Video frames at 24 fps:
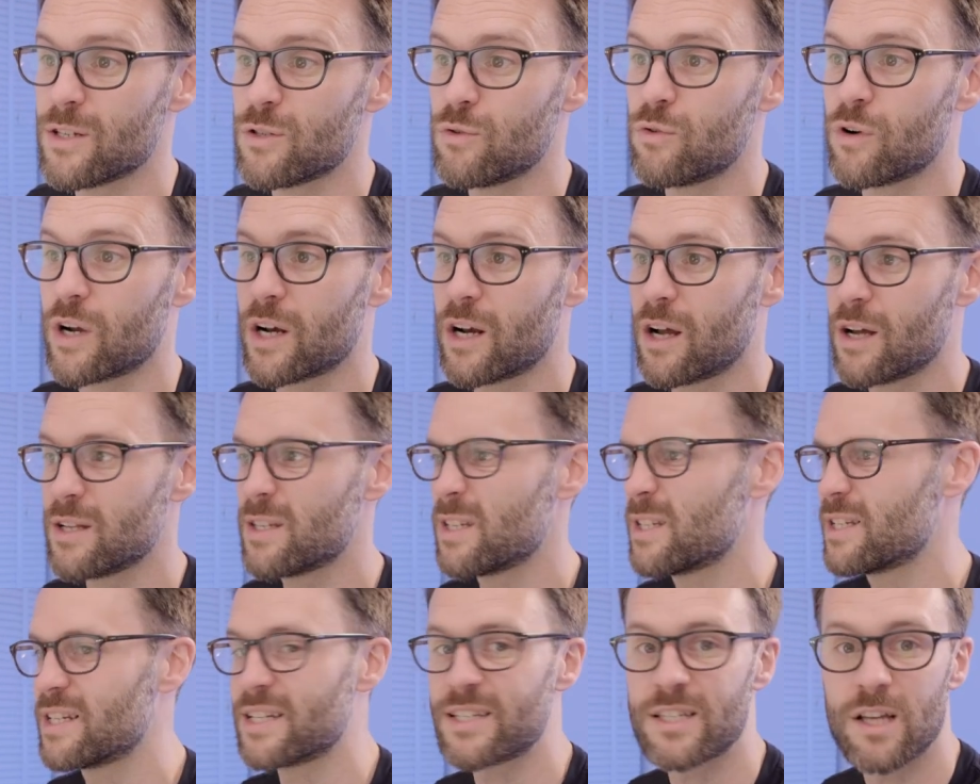and organize
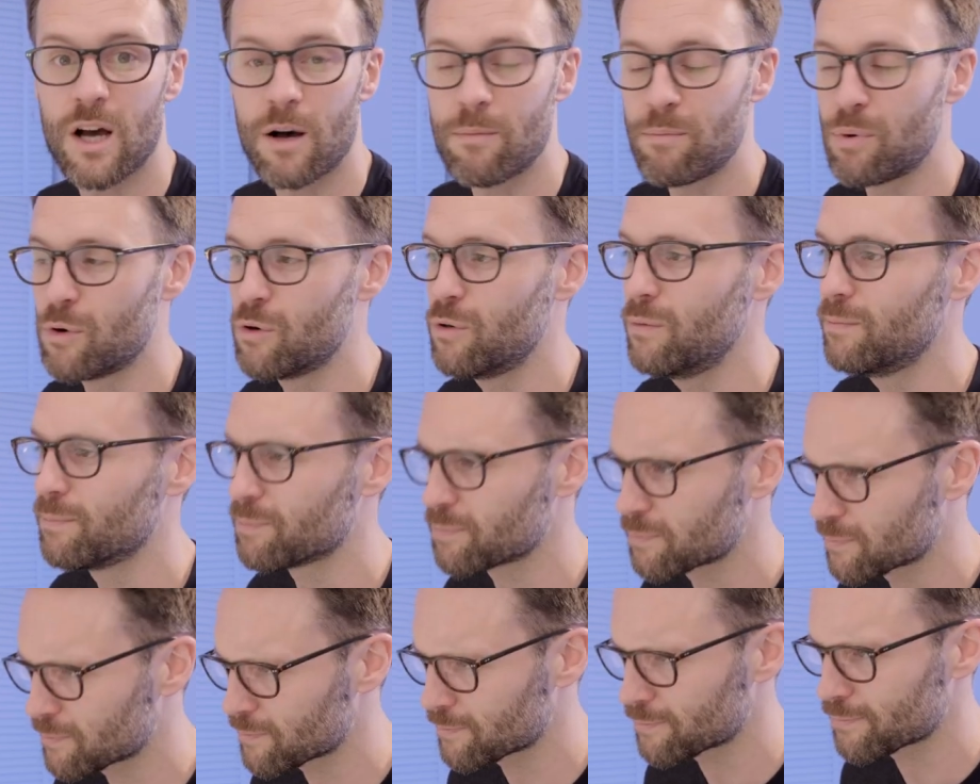as an example,
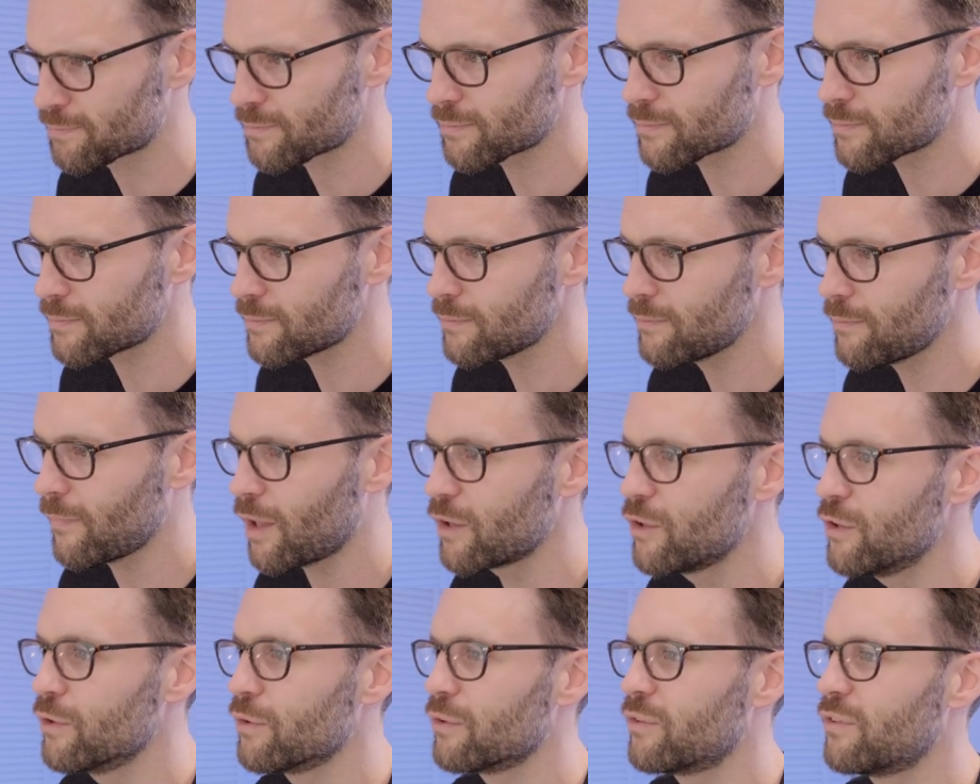
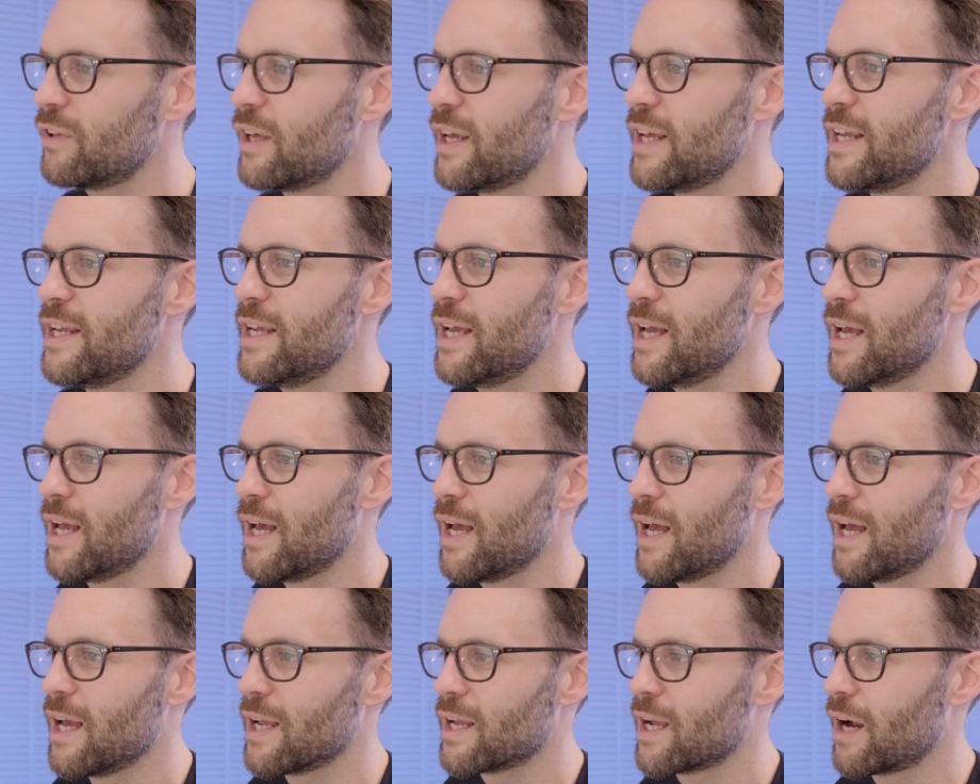you'll see
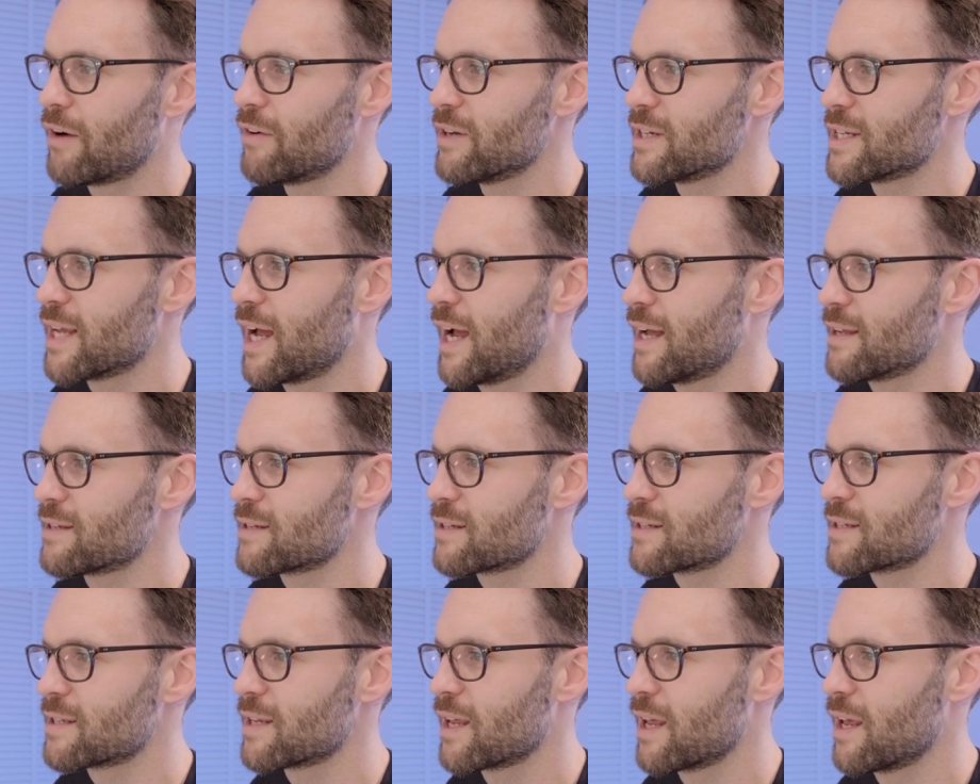current
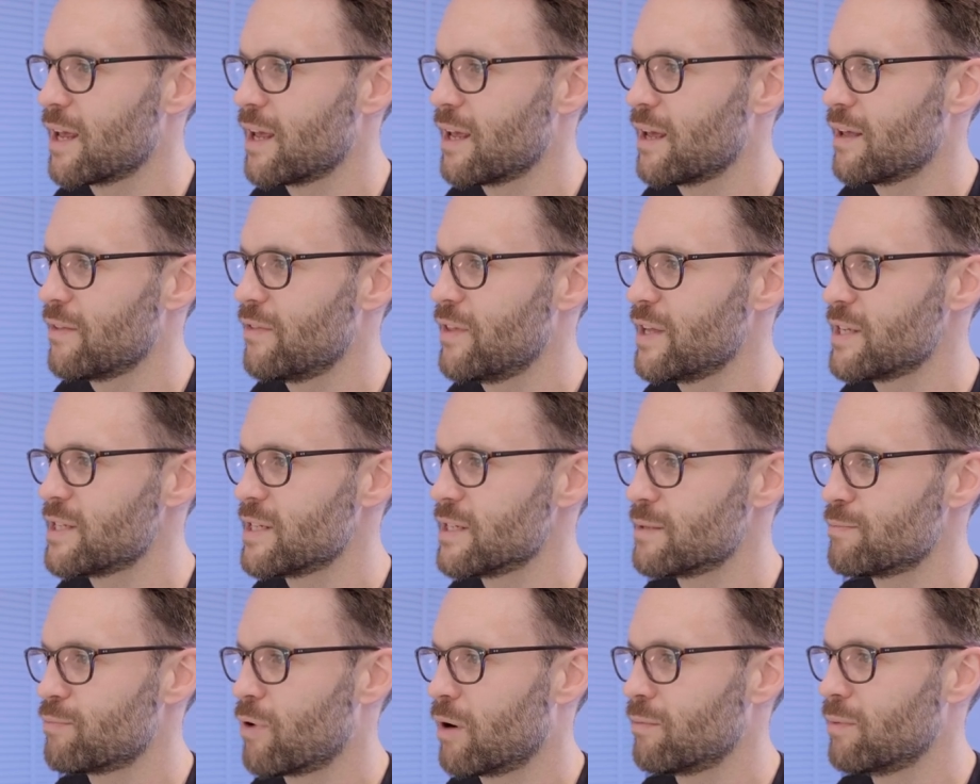tasks, this
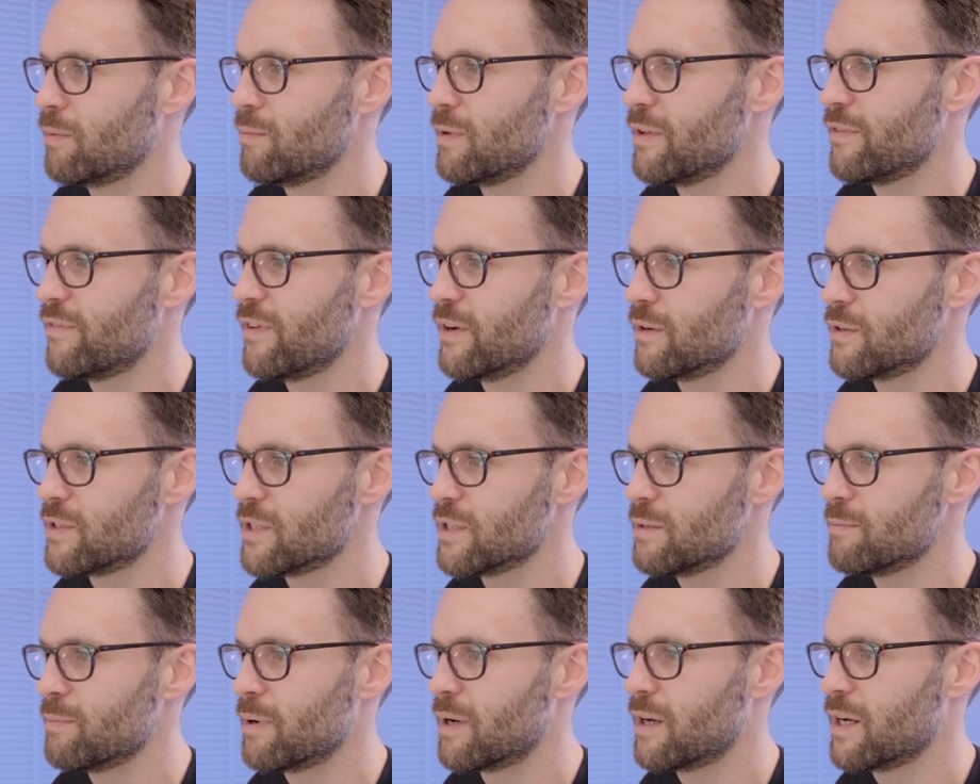is probably
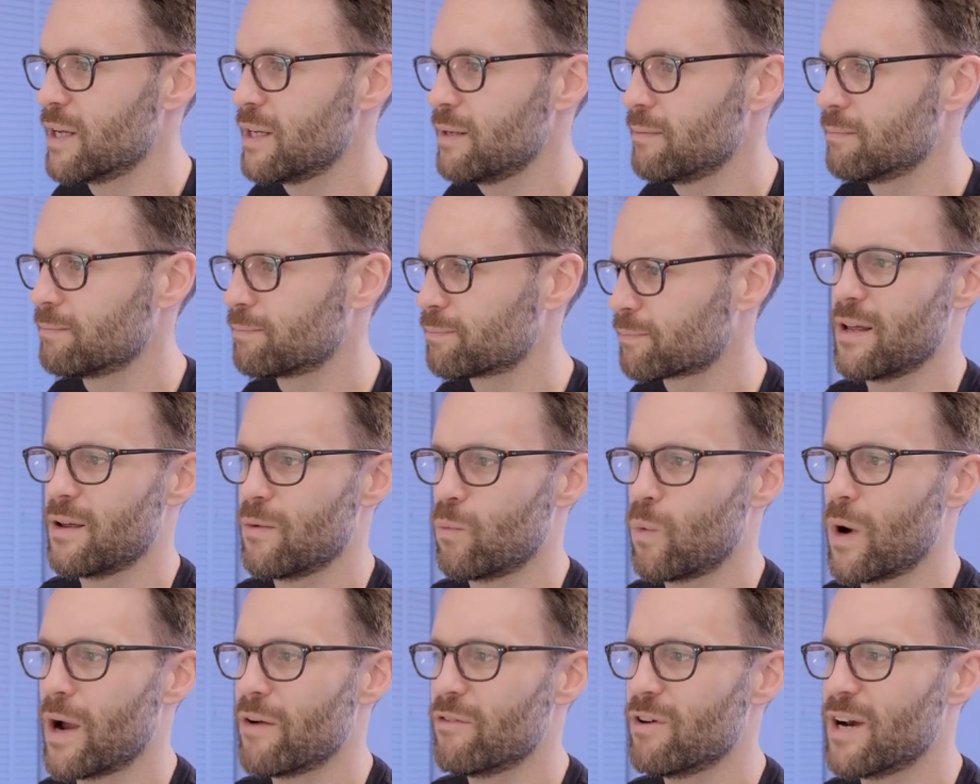filtered by
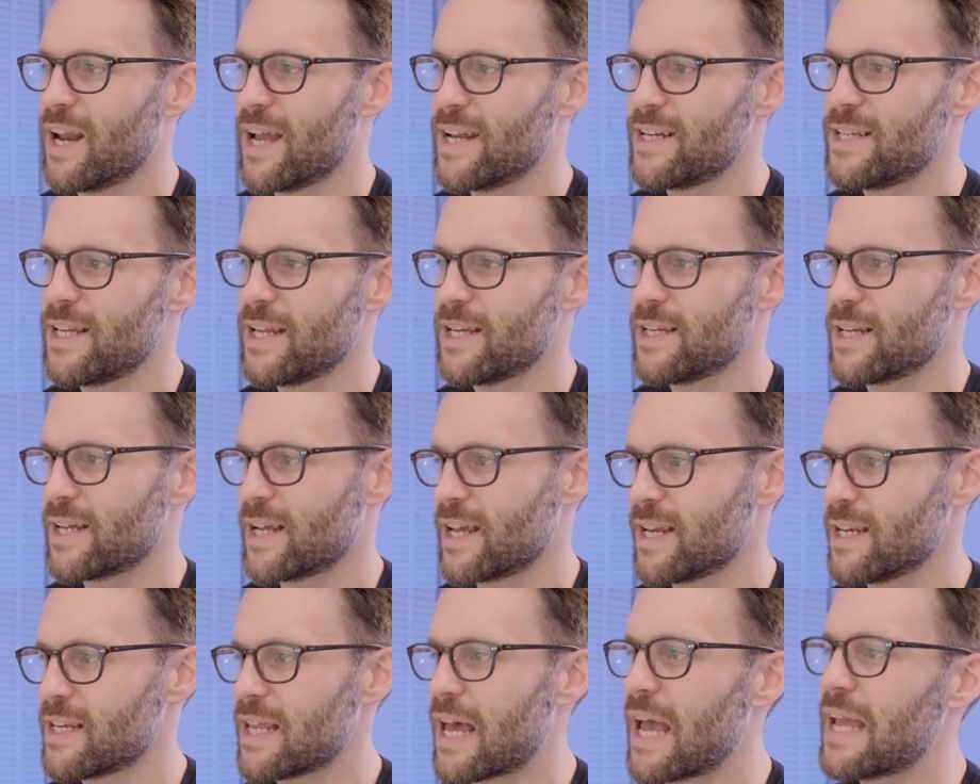where related,
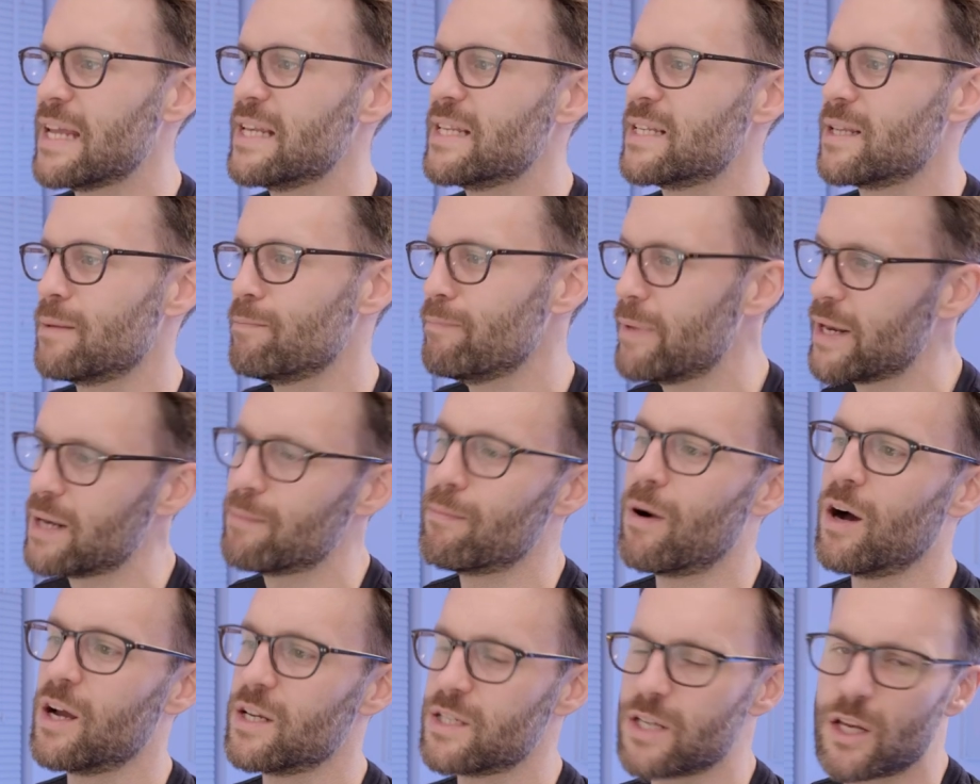contains,
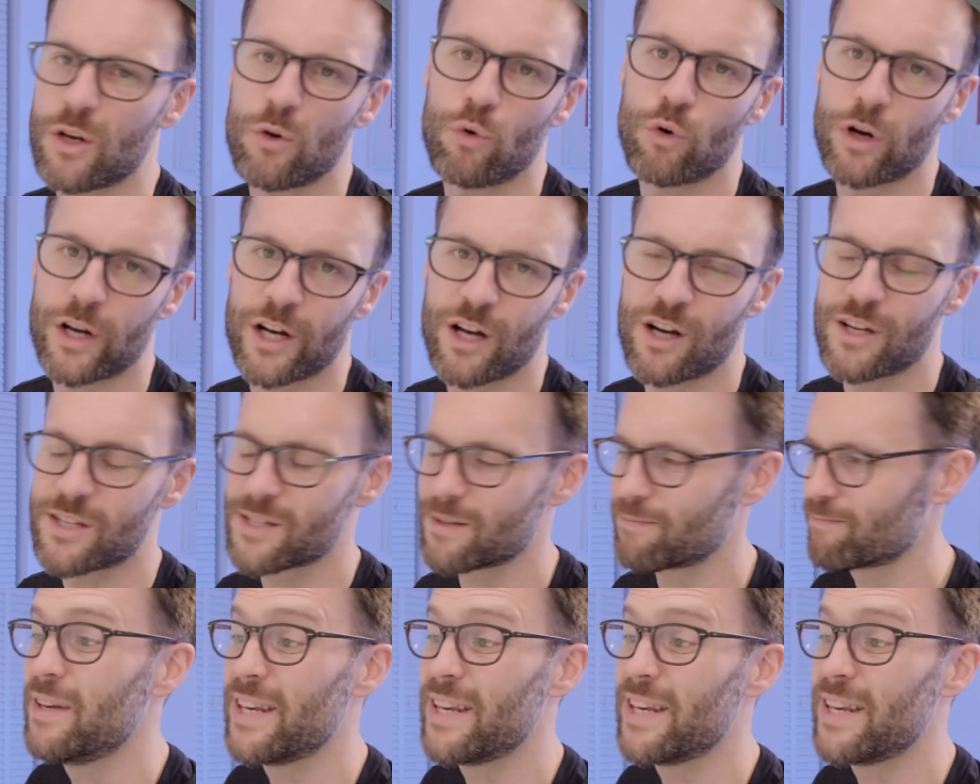minimise and organise.